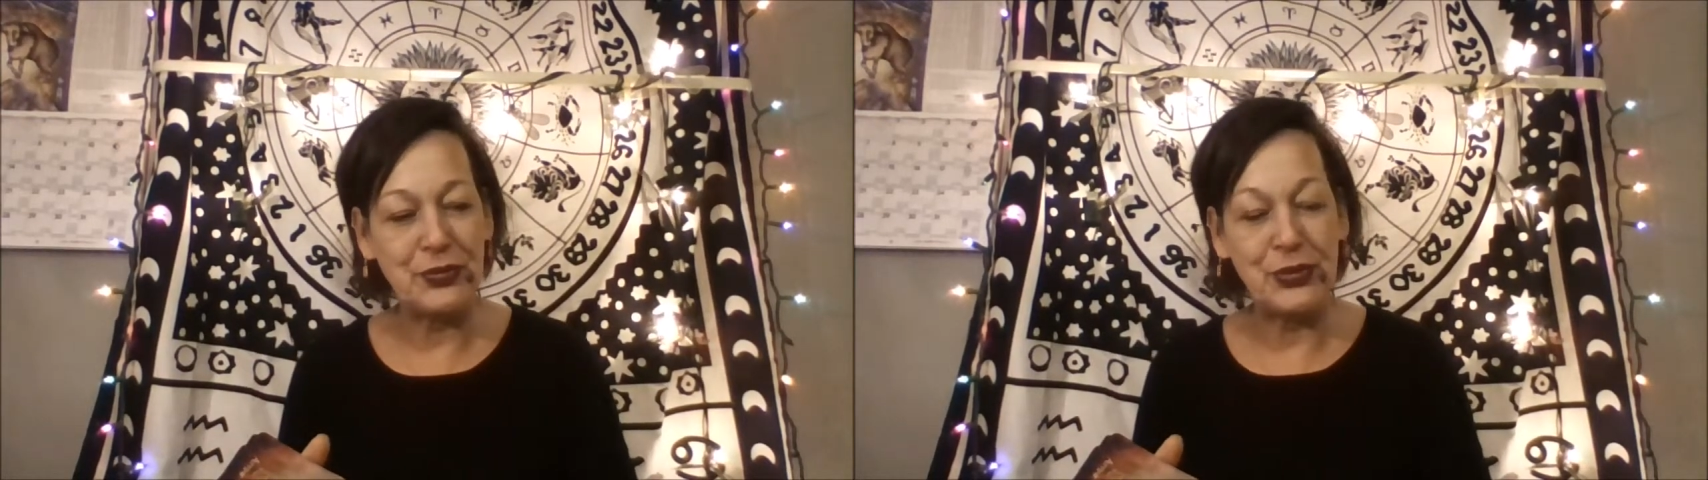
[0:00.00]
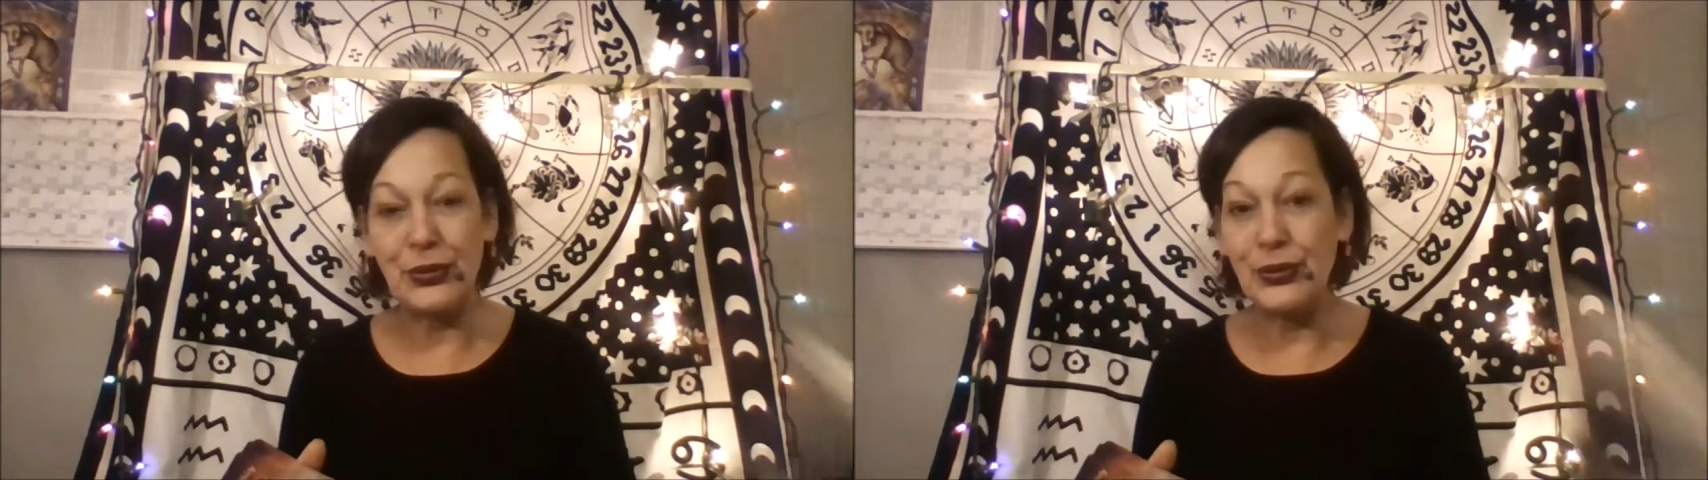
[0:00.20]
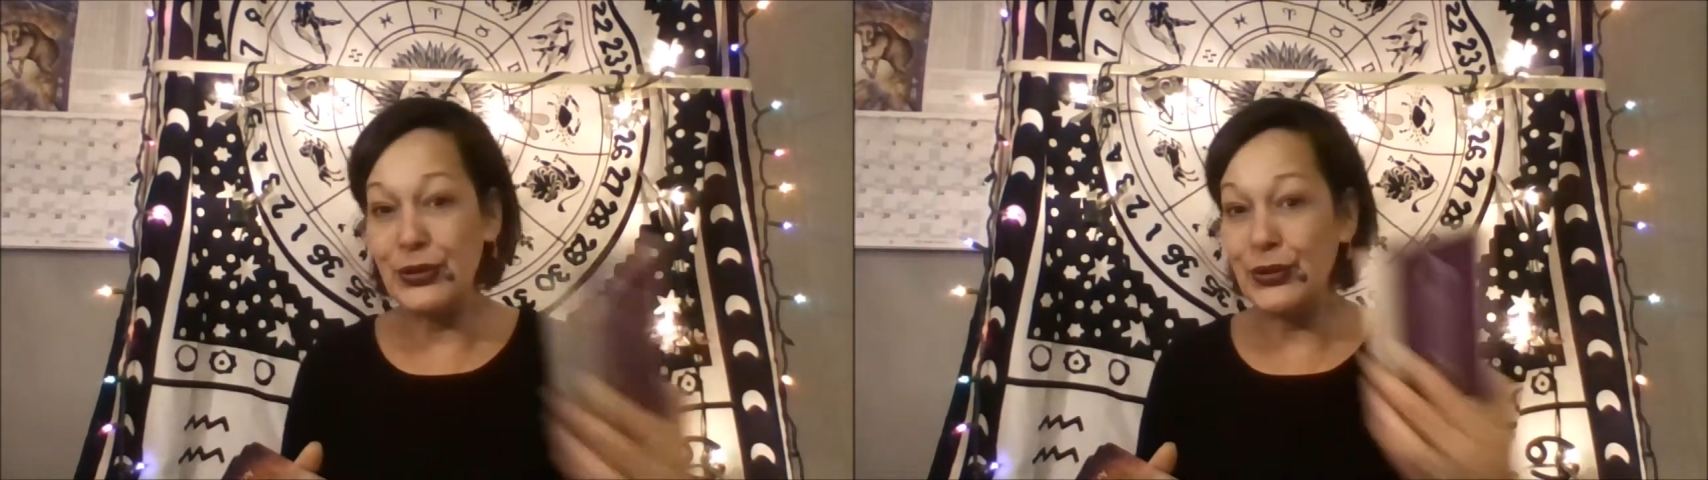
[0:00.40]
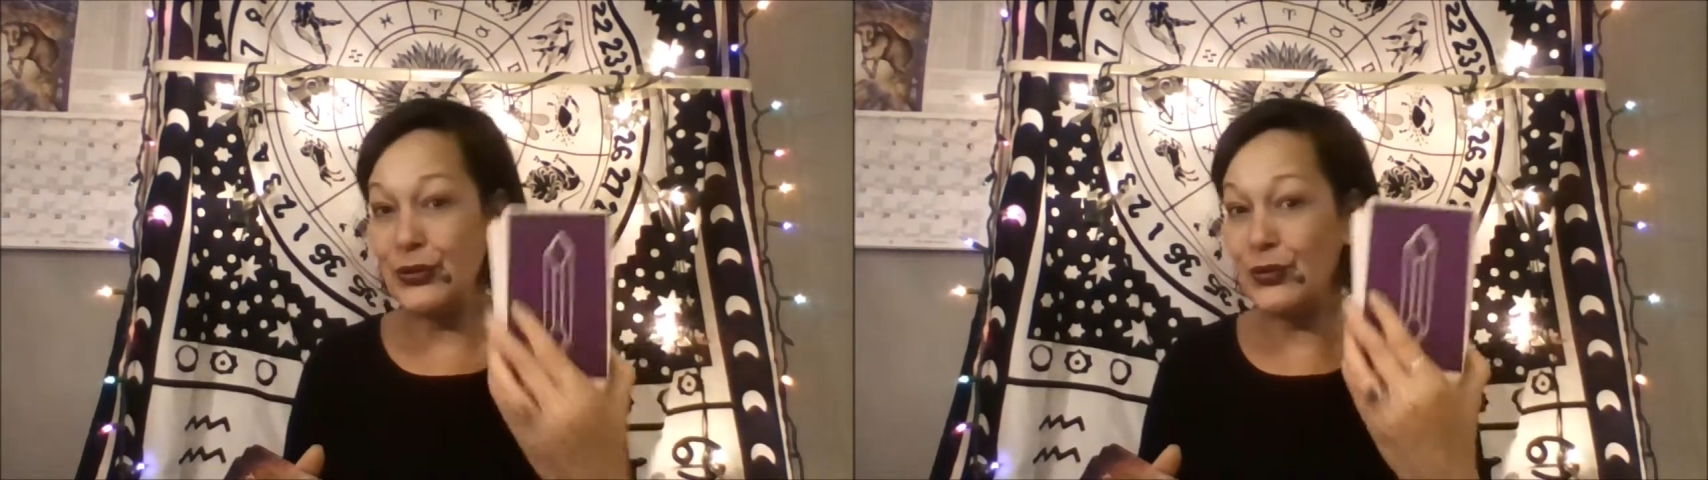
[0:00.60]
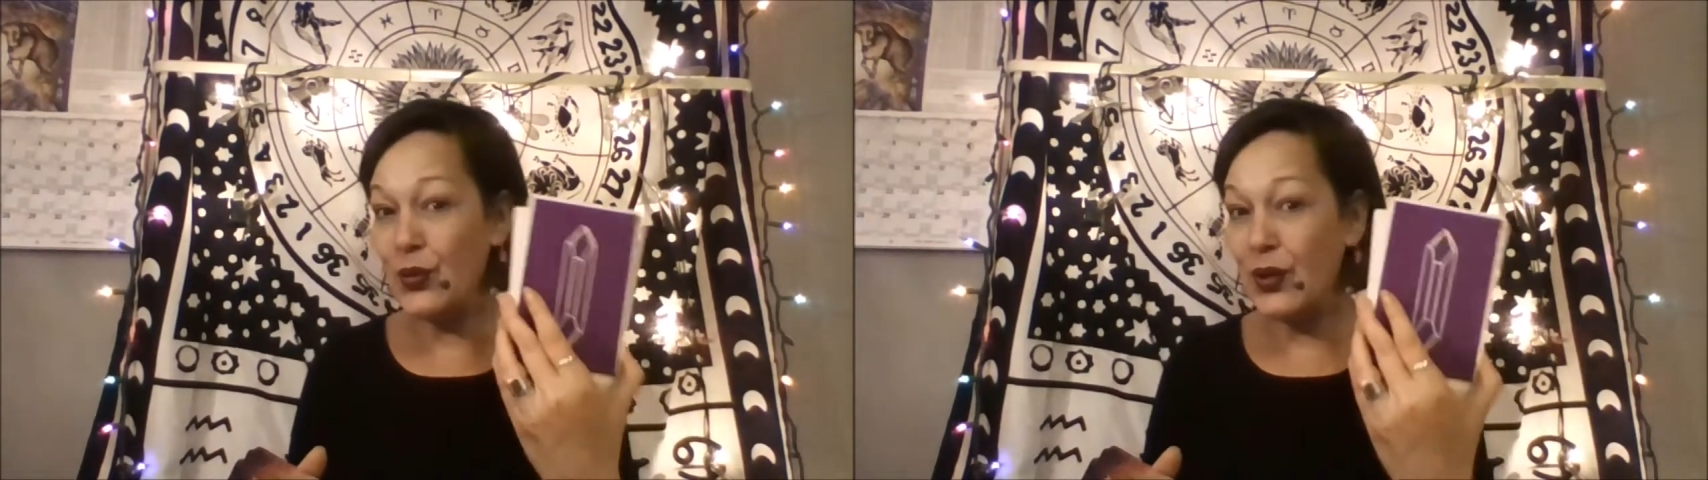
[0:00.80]
pull you
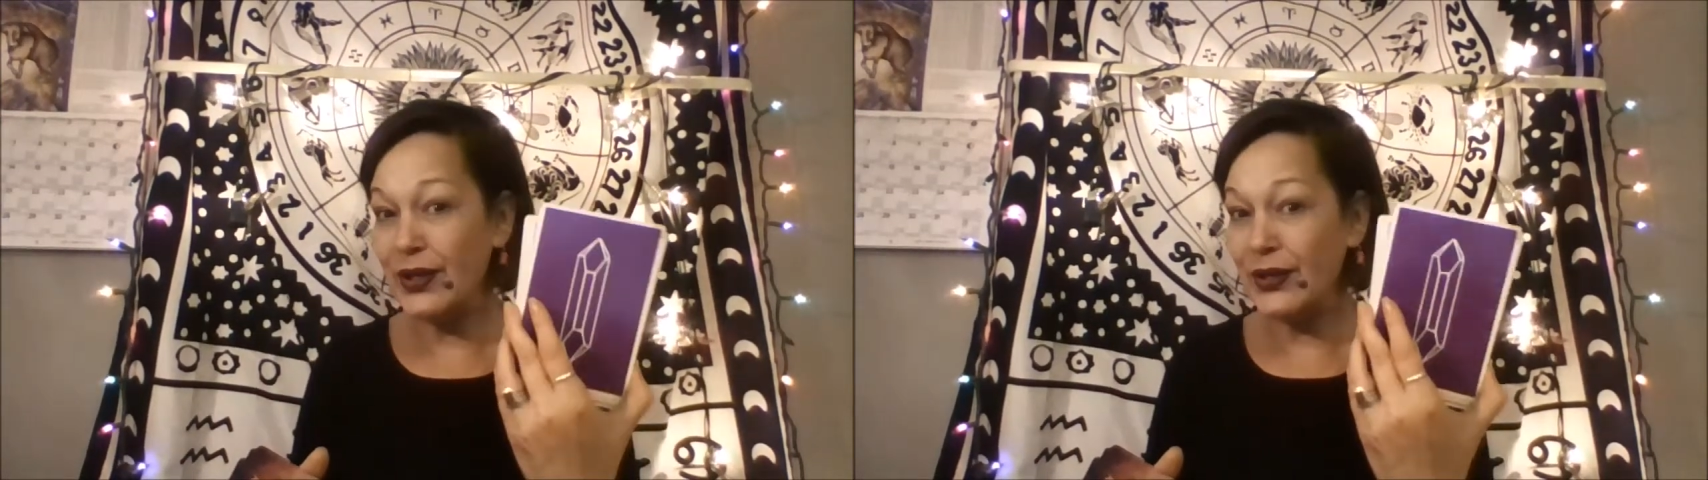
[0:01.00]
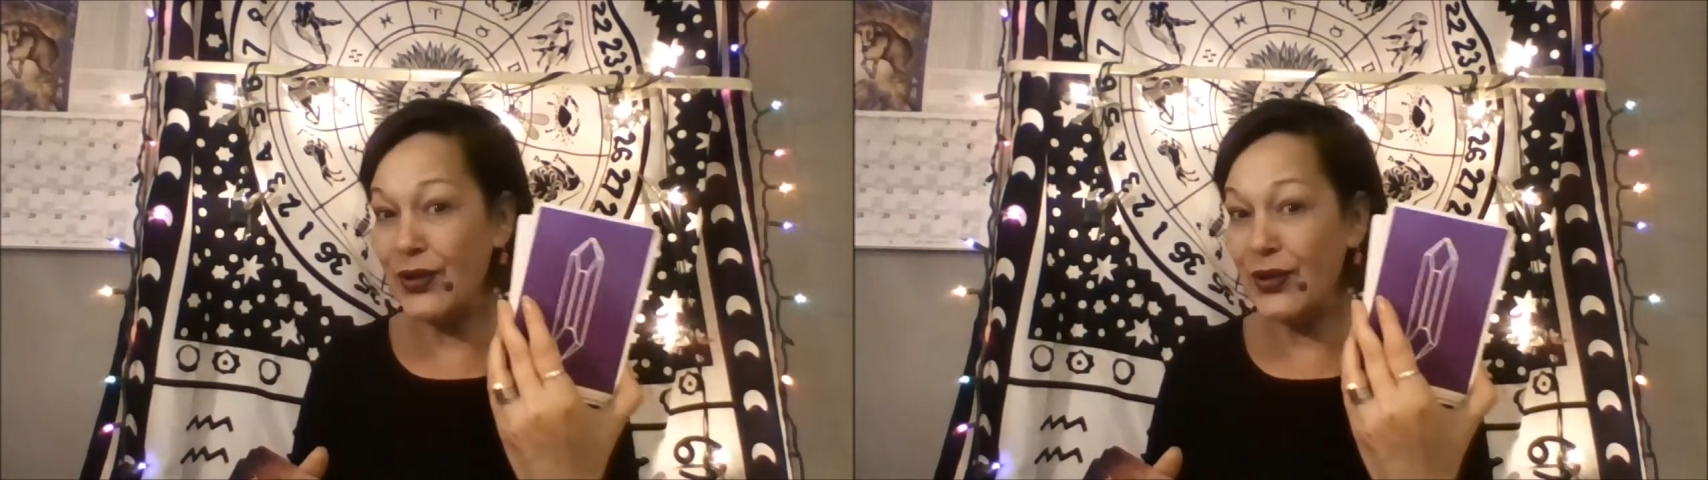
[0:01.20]
one